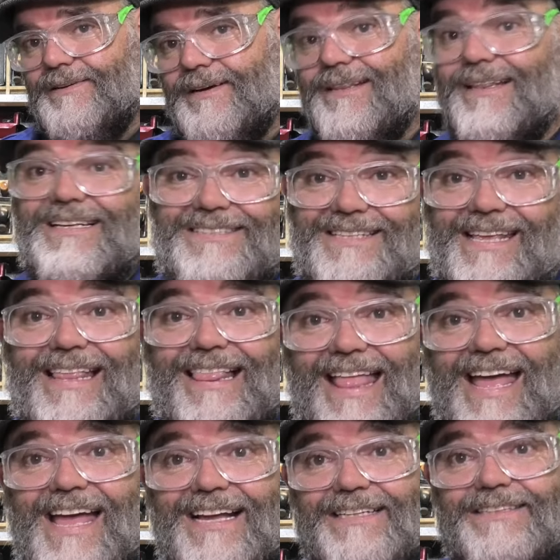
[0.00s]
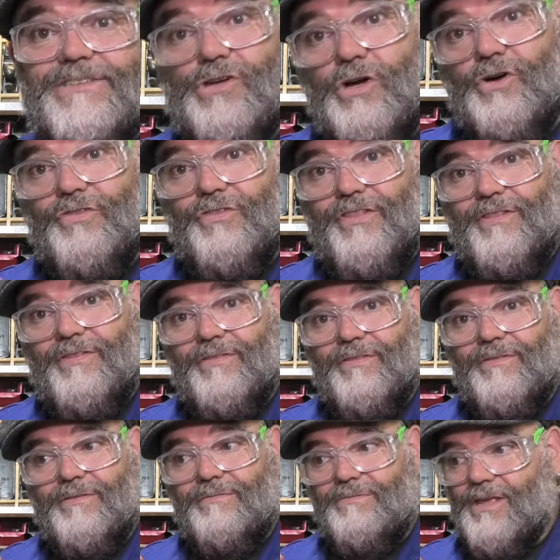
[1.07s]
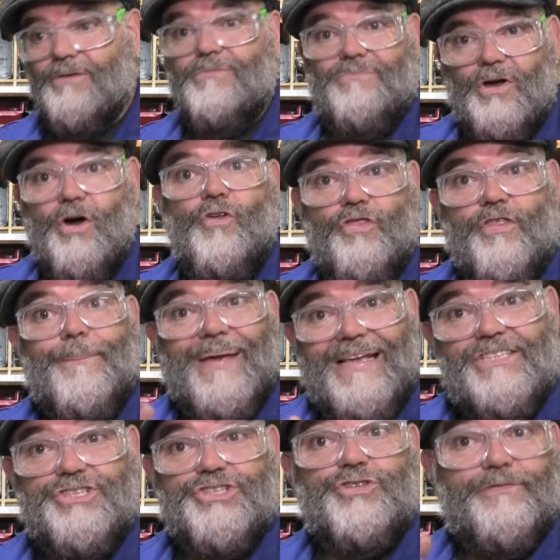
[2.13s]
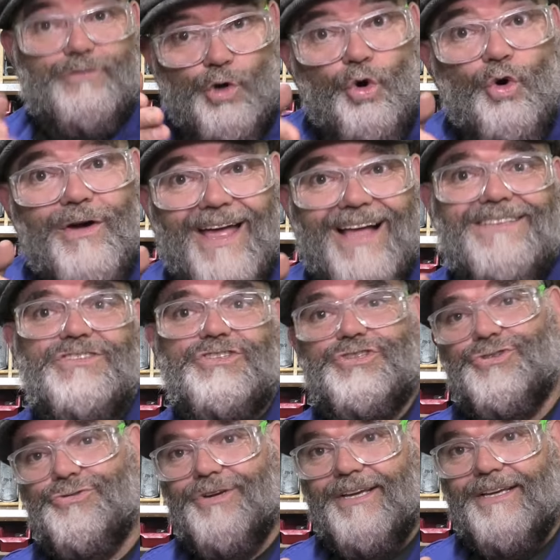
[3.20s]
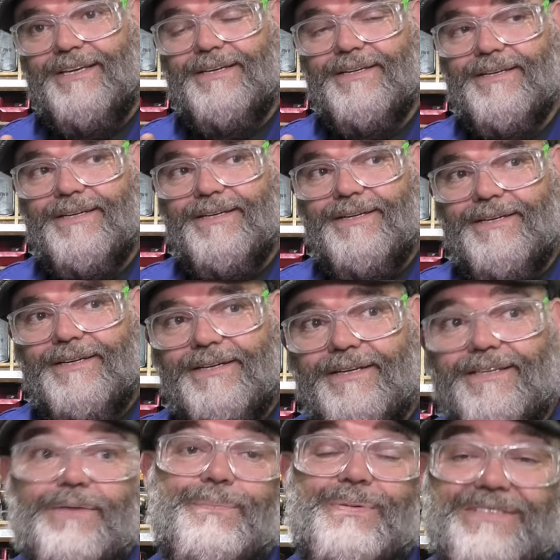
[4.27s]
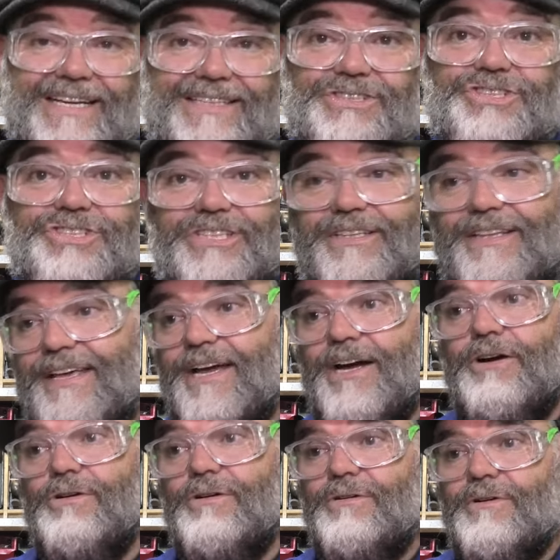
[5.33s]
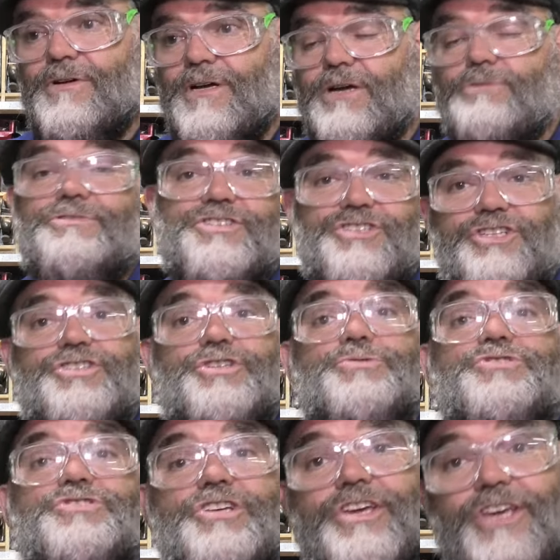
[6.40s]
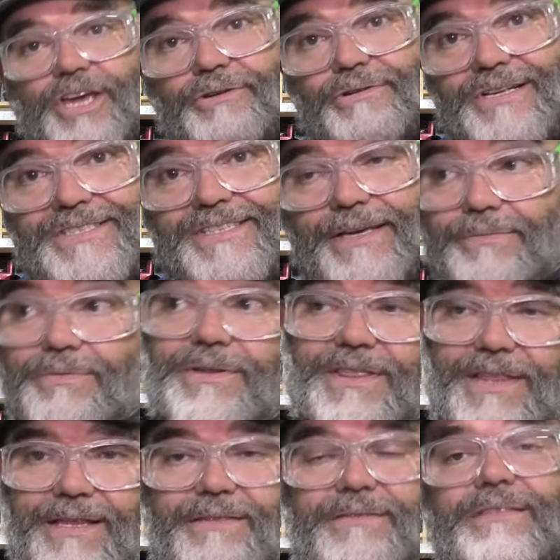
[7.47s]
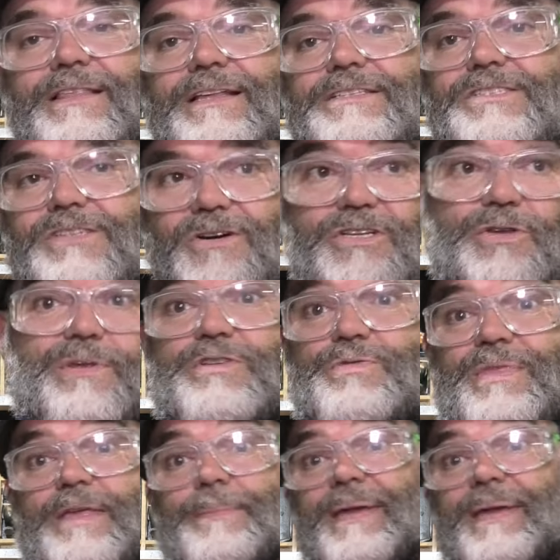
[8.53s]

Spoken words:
unless they land on, you know, on the beaches of your country, and then potentially they are a risk to security. Well, then that's kind of where they